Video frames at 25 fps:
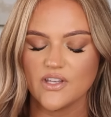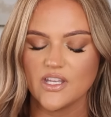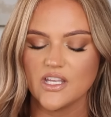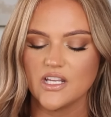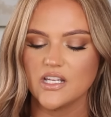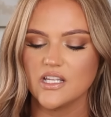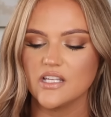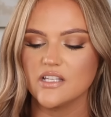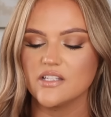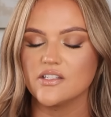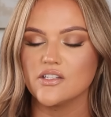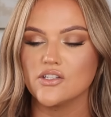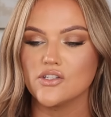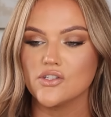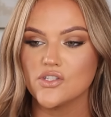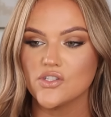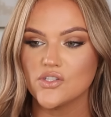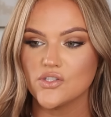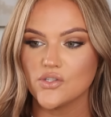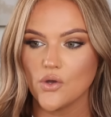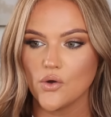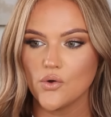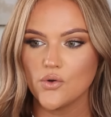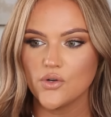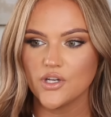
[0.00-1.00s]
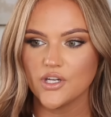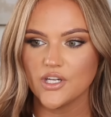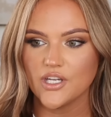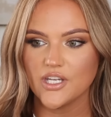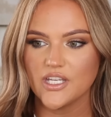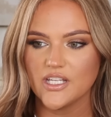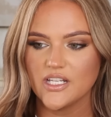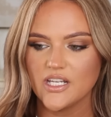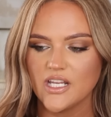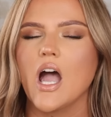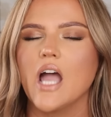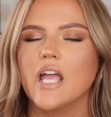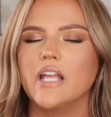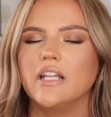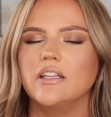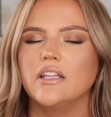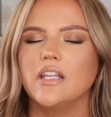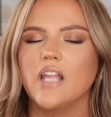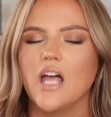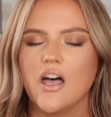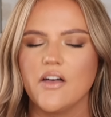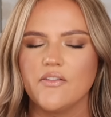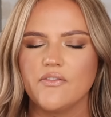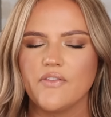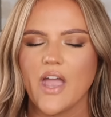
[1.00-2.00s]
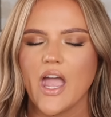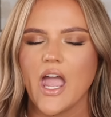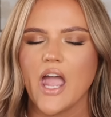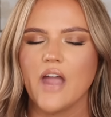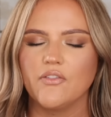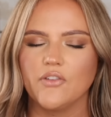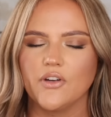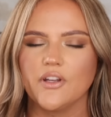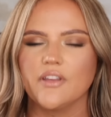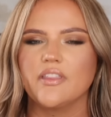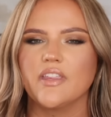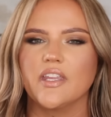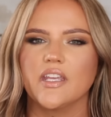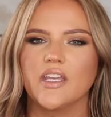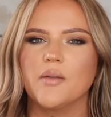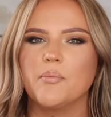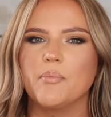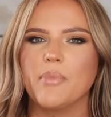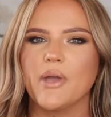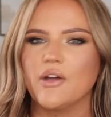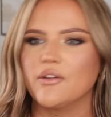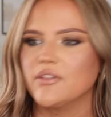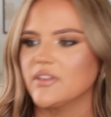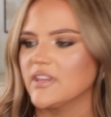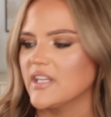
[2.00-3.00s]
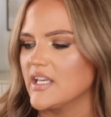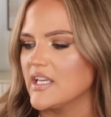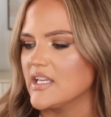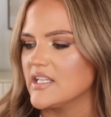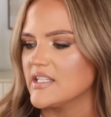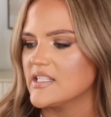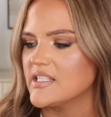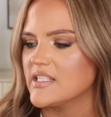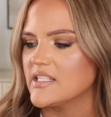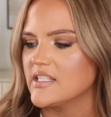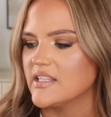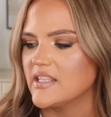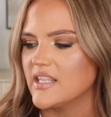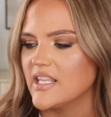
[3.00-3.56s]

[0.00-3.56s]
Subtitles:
It is so good. I love everything about this.